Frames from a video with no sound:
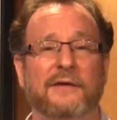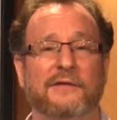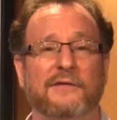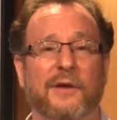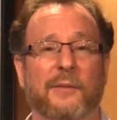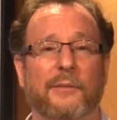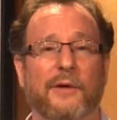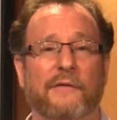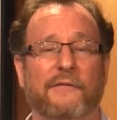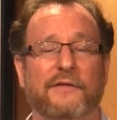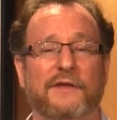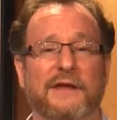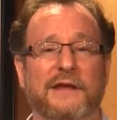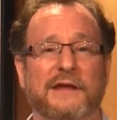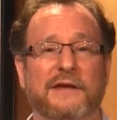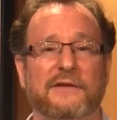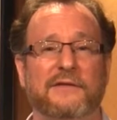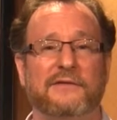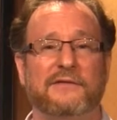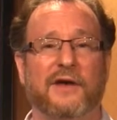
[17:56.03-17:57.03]
some of
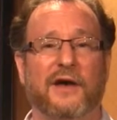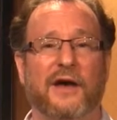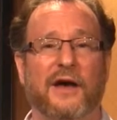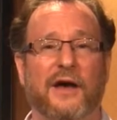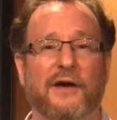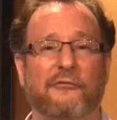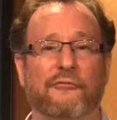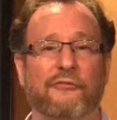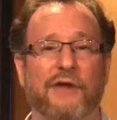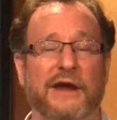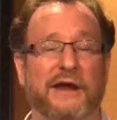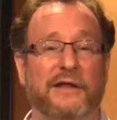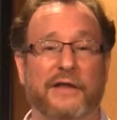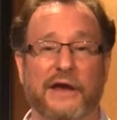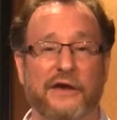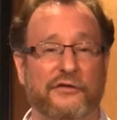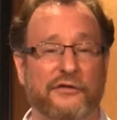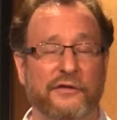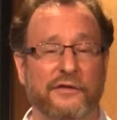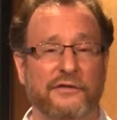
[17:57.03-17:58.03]
these uh,
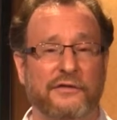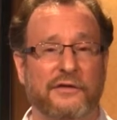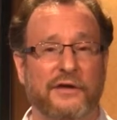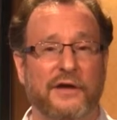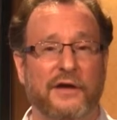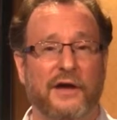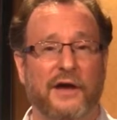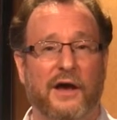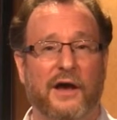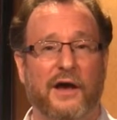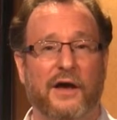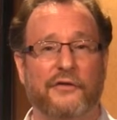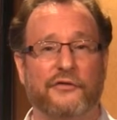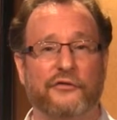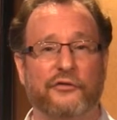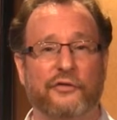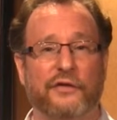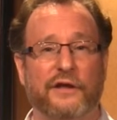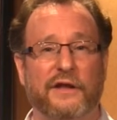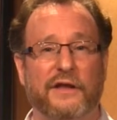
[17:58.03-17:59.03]
regulations. Uh,
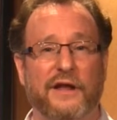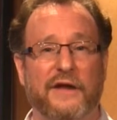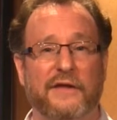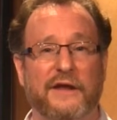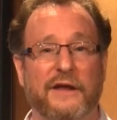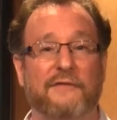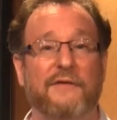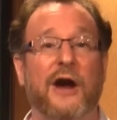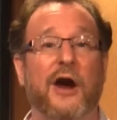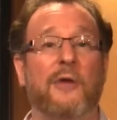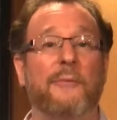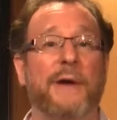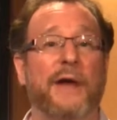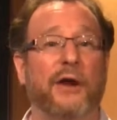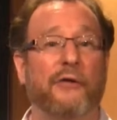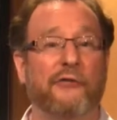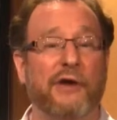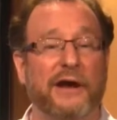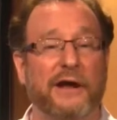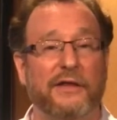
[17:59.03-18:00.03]
certainly a lot of the
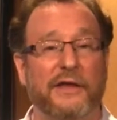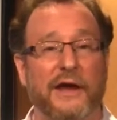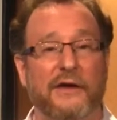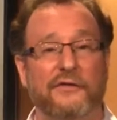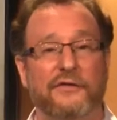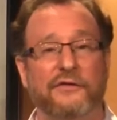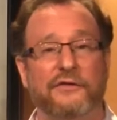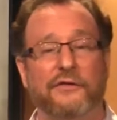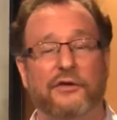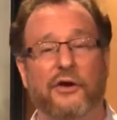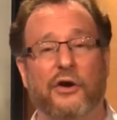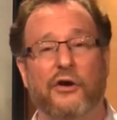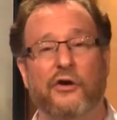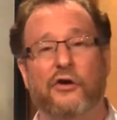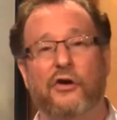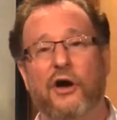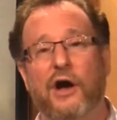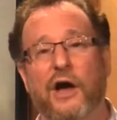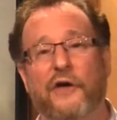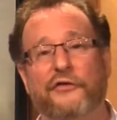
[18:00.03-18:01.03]
environmental regulations are, are
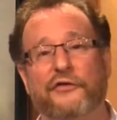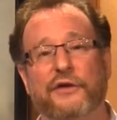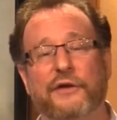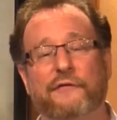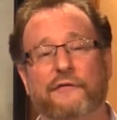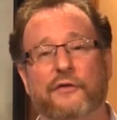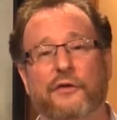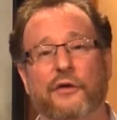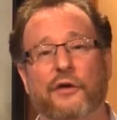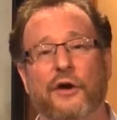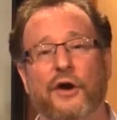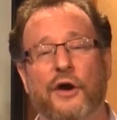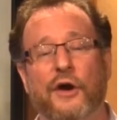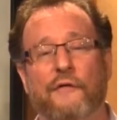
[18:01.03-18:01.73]
costly for,